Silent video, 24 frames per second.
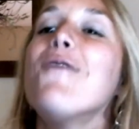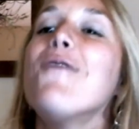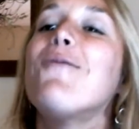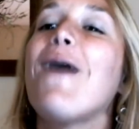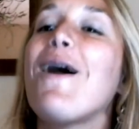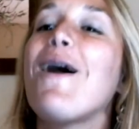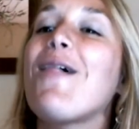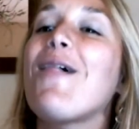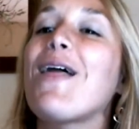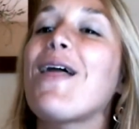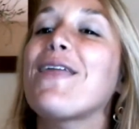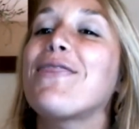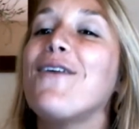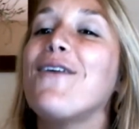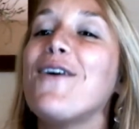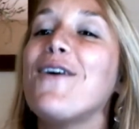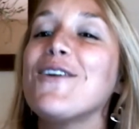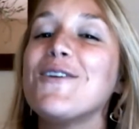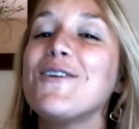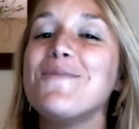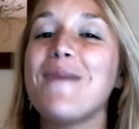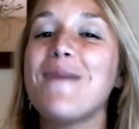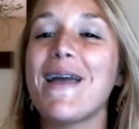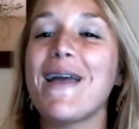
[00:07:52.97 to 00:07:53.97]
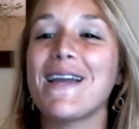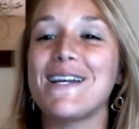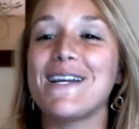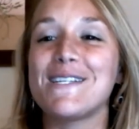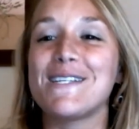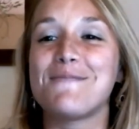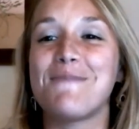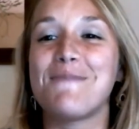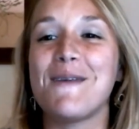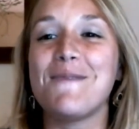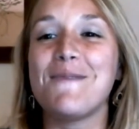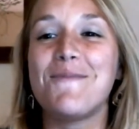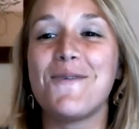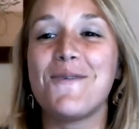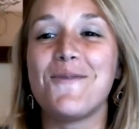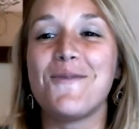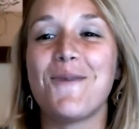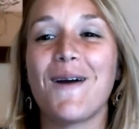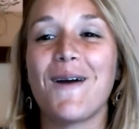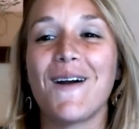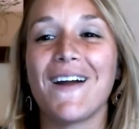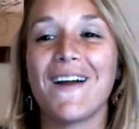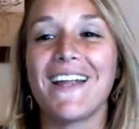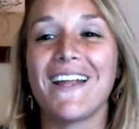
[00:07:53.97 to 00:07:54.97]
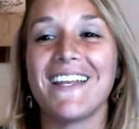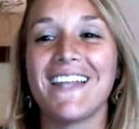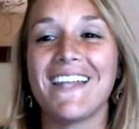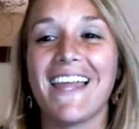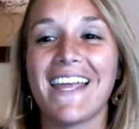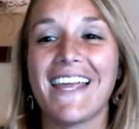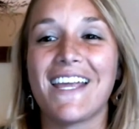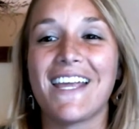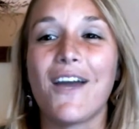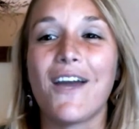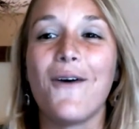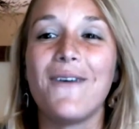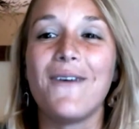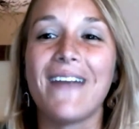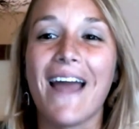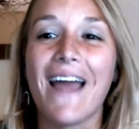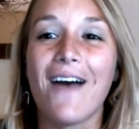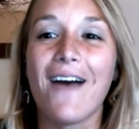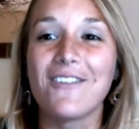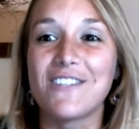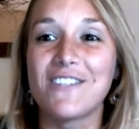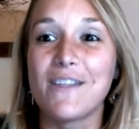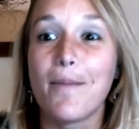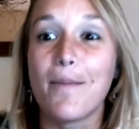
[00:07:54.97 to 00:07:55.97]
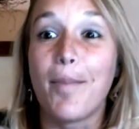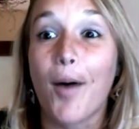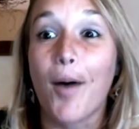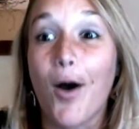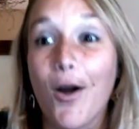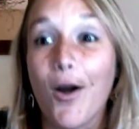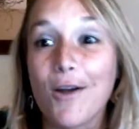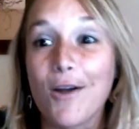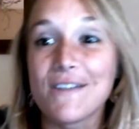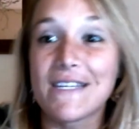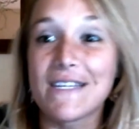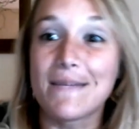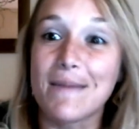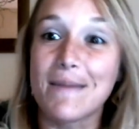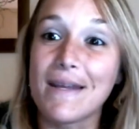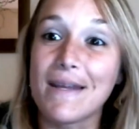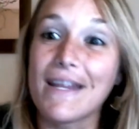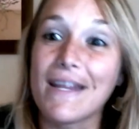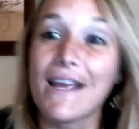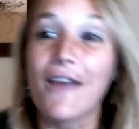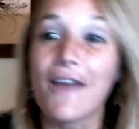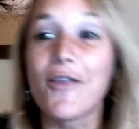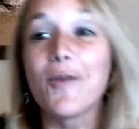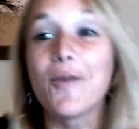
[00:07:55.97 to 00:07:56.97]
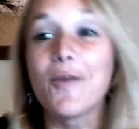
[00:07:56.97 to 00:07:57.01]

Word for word: well, I thought you meant because people weren't I, like going yeah. out to the bars and meeting other